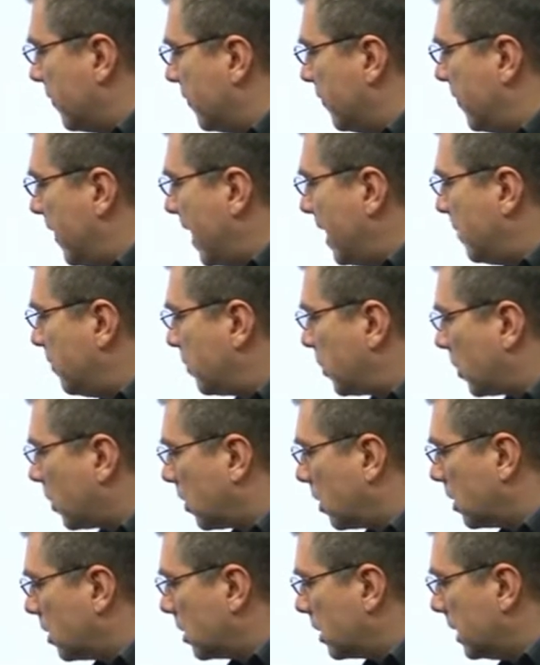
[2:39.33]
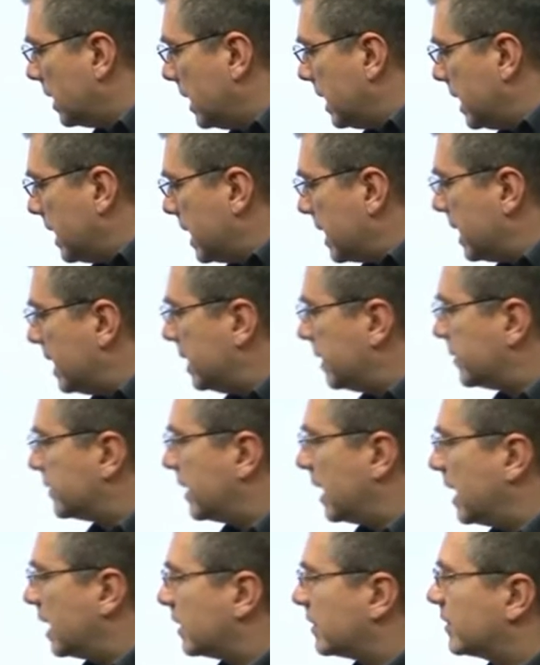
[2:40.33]
it to water vapor.
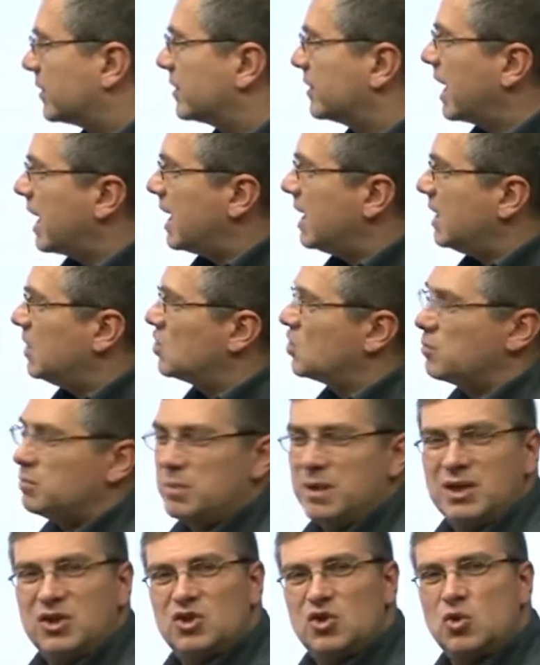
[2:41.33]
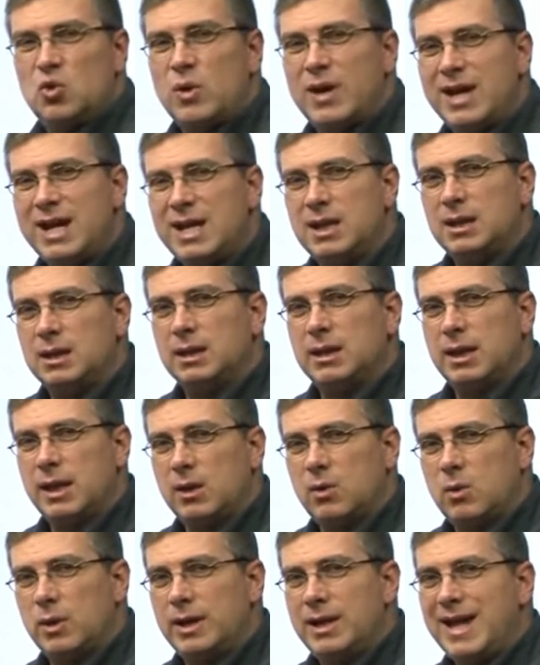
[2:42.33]
Water vapor, vapor means a
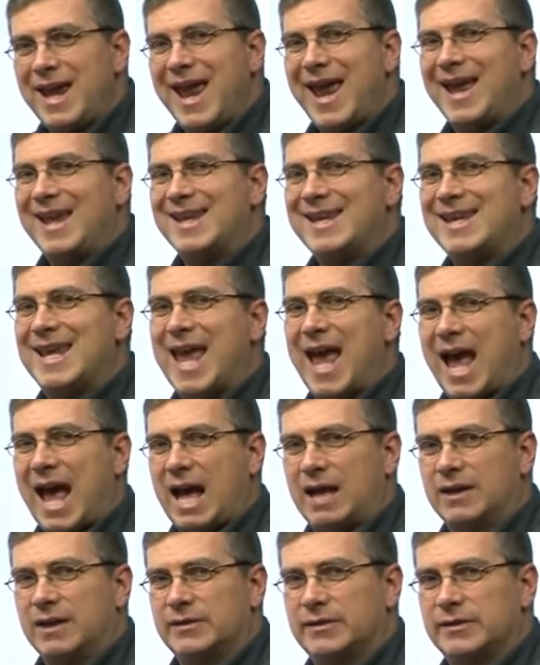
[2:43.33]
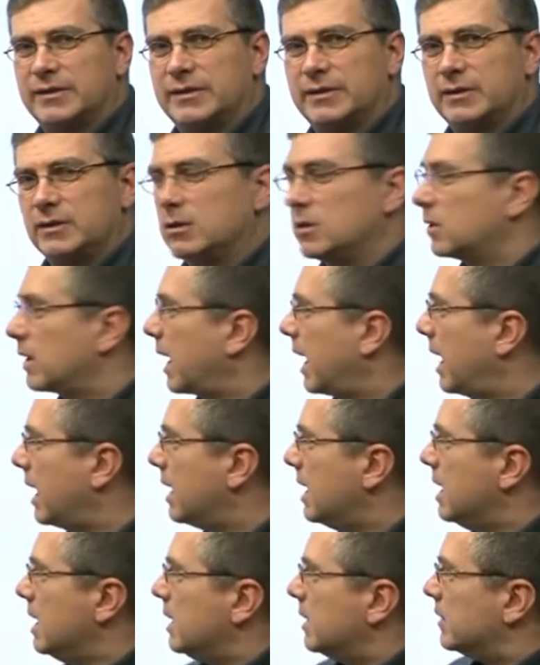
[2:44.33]
gas, a kind of gas.
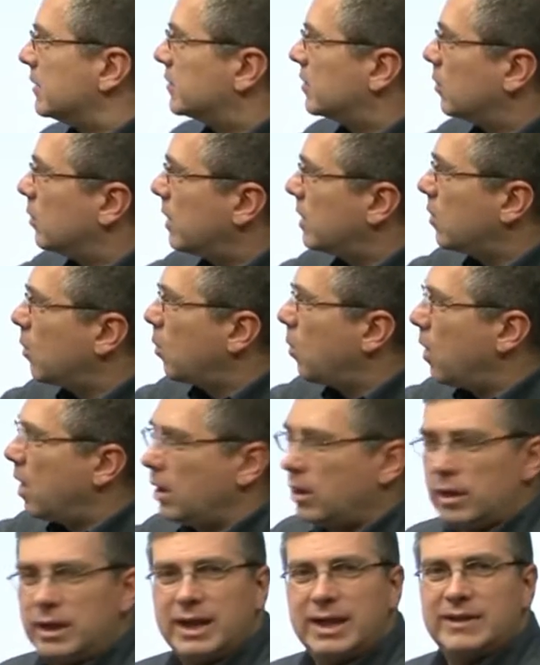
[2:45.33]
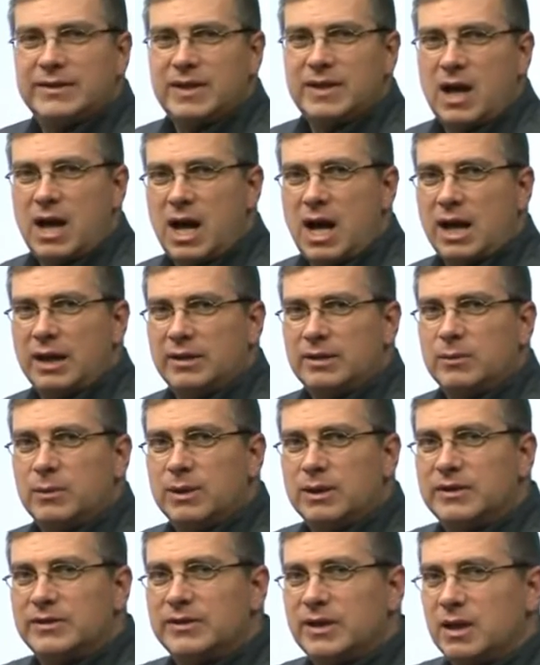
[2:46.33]
So water vapor
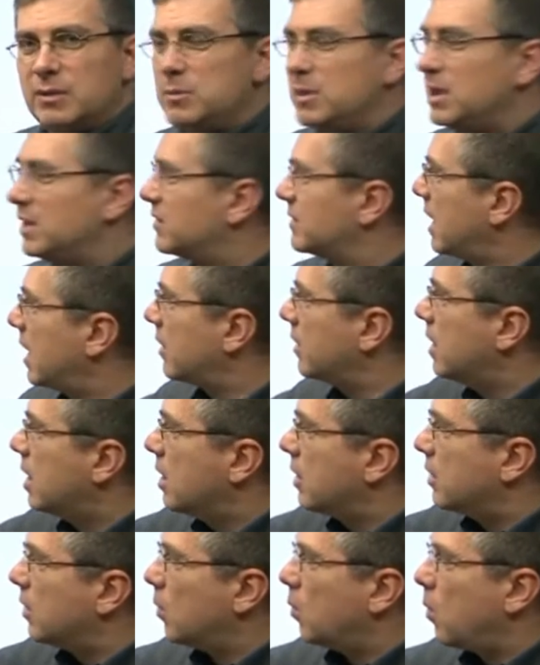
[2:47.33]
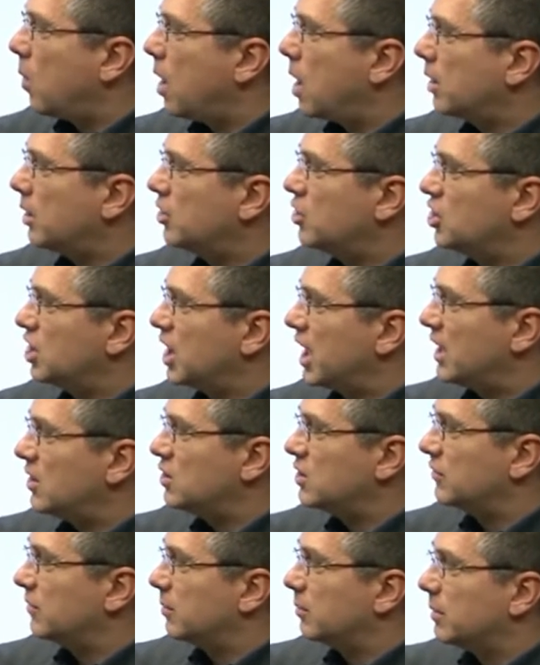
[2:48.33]
means a vapor that we
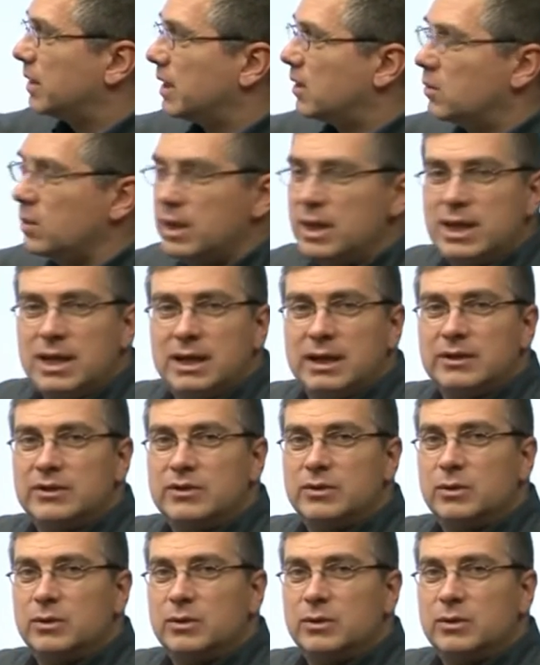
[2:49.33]
can use,